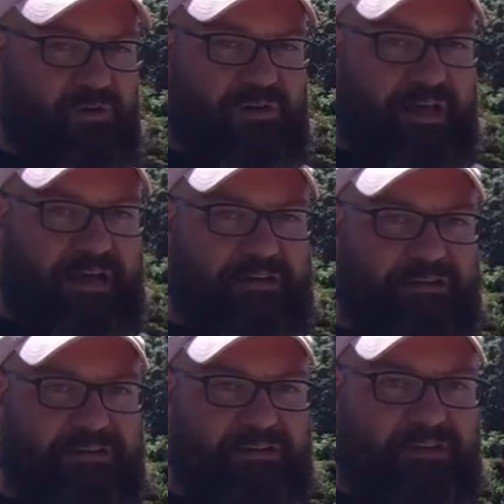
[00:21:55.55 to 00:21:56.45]
going down
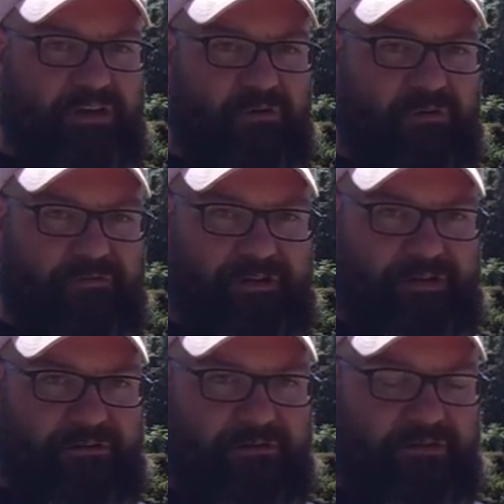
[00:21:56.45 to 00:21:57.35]
to the lower
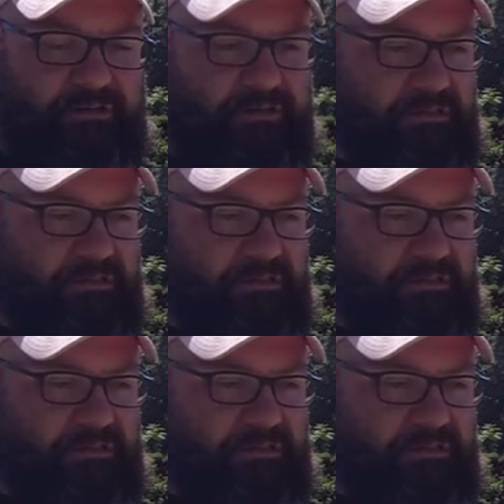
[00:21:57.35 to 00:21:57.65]
field,